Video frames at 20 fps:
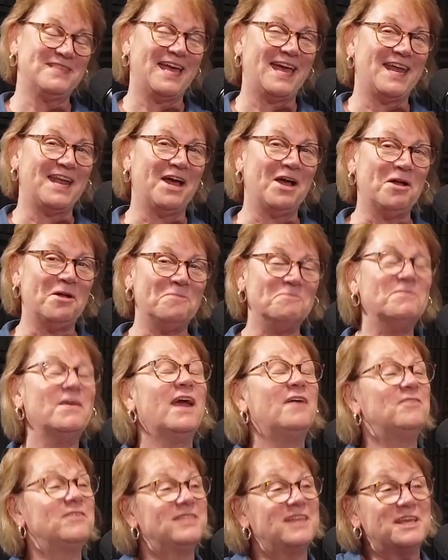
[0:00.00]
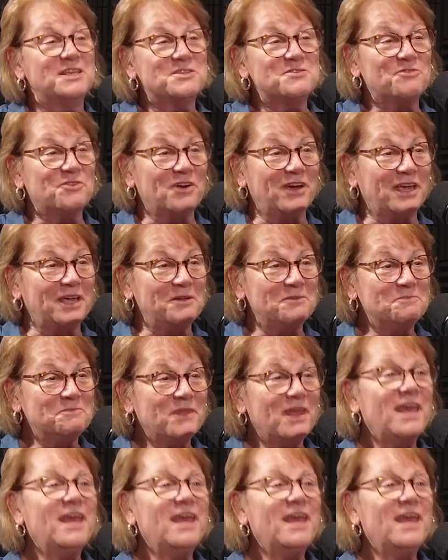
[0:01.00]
that everything is free.